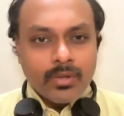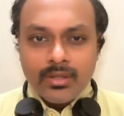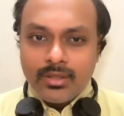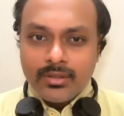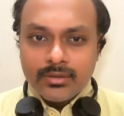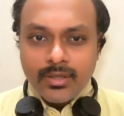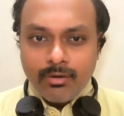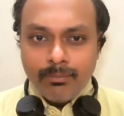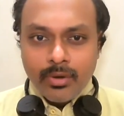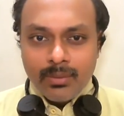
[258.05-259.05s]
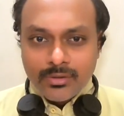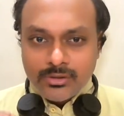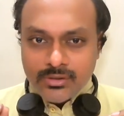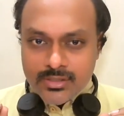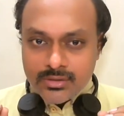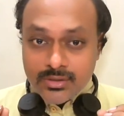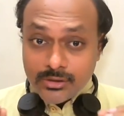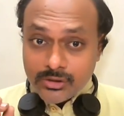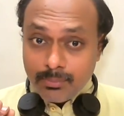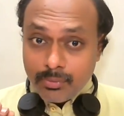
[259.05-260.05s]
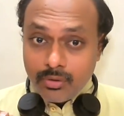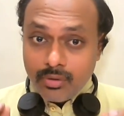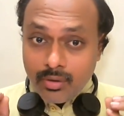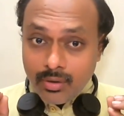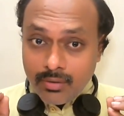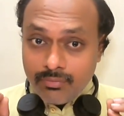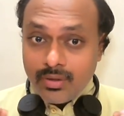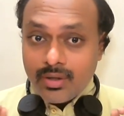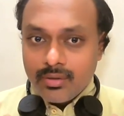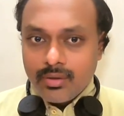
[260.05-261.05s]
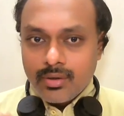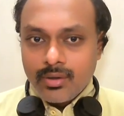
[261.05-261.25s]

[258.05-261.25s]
I think they have pretty much touched upon every other